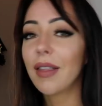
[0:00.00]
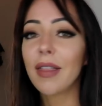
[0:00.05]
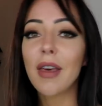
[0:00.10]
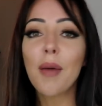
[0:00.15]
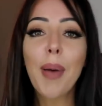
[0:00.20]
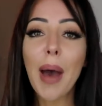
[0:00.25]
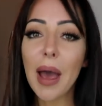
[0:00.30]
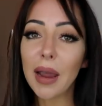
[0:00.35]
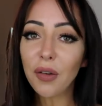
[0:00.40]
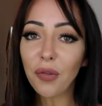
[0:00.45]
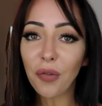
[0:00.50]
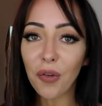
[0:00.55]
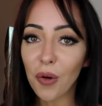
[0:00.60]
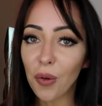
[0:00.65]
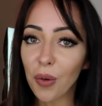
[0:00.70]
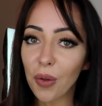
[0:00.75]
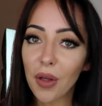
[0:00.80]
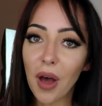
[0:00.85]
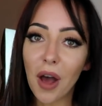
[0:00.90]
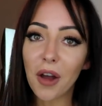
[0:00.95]
They're
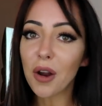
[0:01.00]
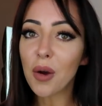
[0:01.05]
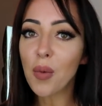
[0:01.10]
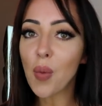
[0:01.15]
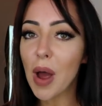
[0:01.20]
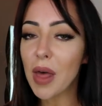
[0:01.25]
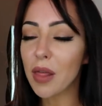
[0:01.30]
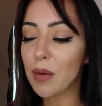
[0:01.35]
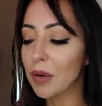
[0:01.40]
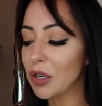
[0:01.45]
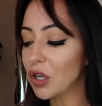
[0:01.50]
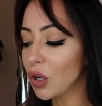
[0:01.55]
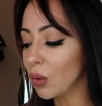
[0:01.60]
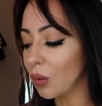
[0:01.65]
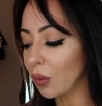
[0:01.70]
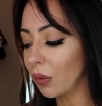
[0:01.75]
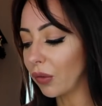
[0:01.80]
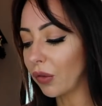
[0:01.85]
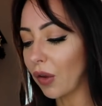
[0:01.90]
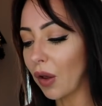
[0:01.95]
painful. I don't wear them at
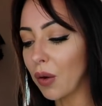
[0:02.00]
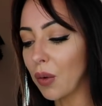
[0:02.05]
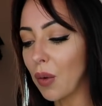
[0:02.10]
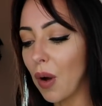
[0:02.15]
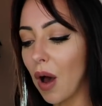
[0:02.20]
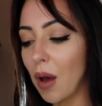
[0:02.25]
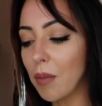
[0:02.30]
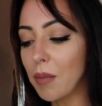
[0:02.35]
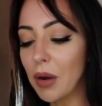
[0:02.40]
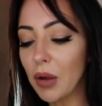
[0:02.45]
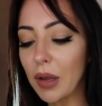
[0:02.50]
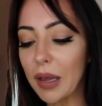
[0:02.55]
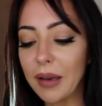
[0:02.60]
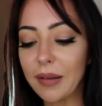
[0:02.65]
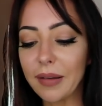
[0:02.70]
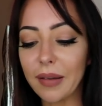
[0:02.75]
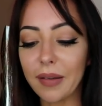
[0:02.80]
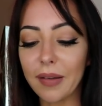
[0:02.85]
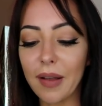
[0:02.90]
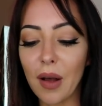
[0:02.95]
all. So I'm
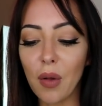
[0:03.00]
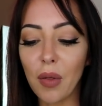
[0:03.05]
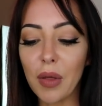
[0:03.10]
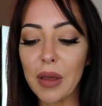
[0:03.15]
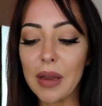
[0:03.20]
looking to sell